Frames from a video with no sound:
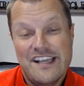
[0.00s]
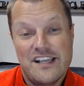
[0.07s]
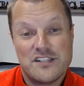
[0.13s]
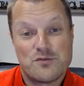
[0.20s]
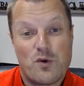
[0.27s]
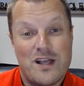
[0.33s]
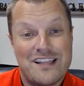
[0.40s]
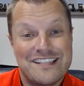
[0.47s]

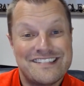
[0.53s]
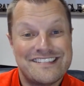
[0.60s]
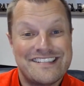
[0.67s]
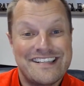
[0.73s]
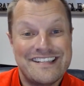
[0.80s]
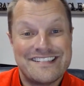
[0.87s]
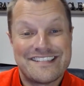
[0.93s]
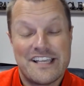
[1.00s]
as well as
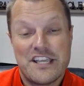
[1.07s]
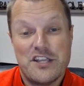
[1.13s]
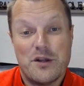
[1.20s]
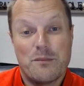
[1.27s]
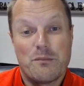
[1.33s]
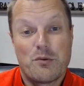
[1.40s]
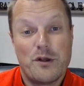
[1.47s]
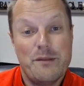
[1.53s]
things like
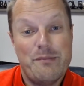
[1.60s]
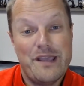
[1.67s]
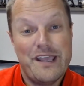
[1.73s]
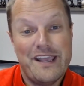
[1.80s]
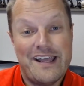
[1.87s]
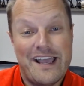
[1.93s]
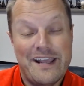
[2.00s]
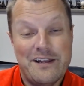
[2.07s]
your
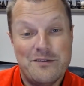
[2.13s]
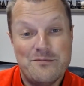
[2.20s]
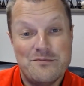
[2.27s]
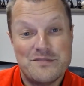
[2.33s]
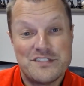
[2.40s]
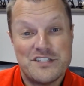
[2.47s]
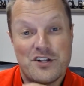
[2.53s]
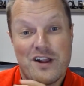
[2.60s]
prepaid
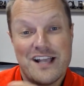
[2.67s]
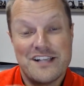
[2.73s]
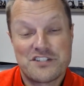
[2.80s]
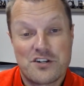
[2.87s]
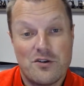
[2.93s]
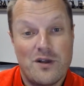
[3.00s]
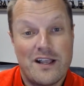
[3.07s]
items, your escrow